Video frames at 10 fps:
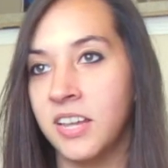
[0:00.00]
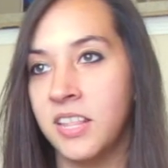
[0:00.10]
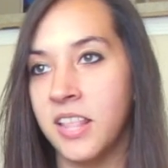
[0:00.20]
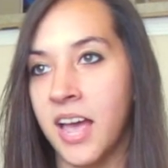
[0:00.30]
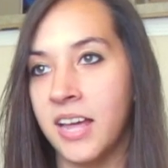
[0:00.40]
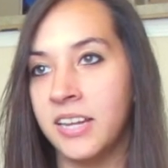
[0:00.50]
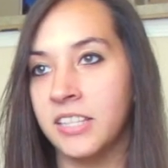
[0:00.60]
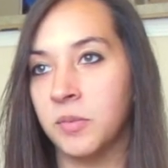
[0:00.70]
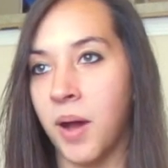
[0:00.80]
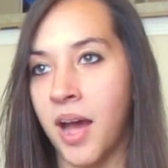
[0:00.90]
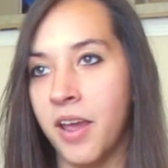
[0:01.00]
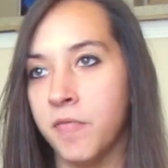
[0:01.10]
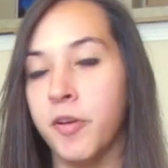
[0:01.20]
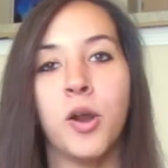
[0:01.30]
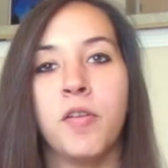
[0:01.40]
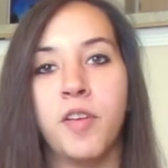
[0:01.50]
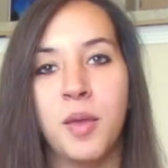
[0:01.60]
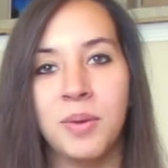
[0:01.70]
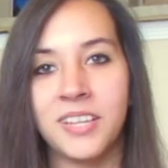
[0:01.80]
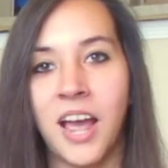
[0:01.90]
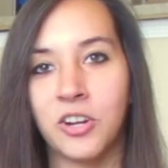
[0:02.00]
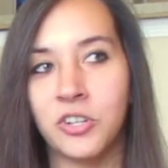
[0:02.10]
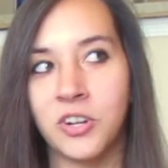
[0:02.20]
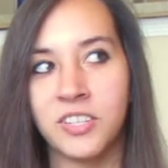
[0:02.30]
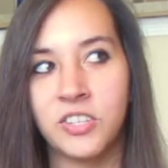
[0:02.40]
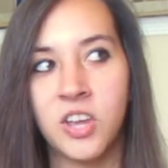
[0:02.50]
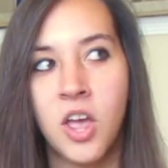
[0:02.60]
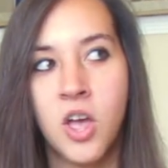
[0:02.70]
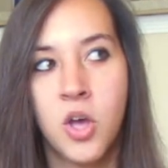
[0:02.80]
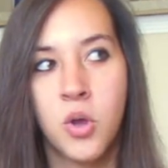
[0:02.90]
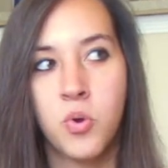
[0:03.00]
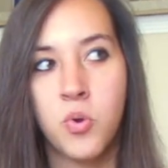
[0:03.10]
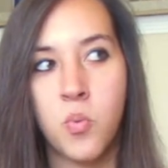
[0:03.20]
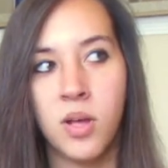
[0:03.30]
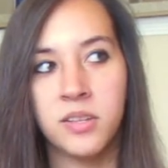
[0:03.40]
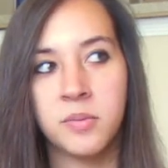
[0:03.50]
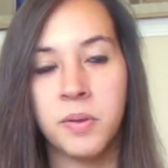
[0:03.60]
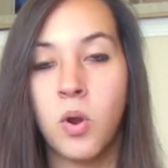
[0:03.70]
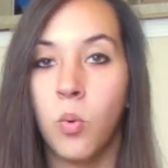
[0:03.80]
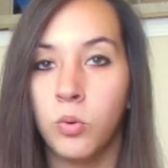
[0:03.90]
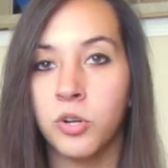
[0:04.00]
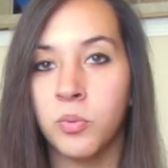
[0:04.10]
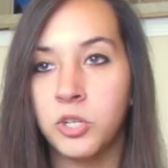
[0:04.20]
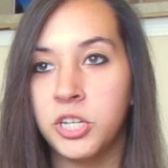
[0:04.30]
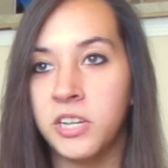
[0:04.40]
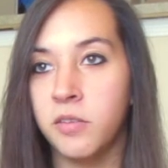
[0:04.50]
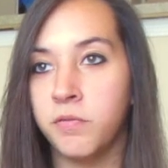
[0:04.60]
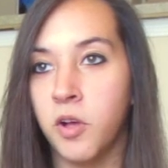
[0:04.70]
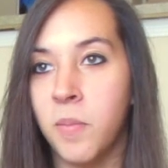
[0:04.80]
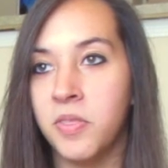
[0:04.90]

in that it's by a very famous actress who was a bit older when she did the film,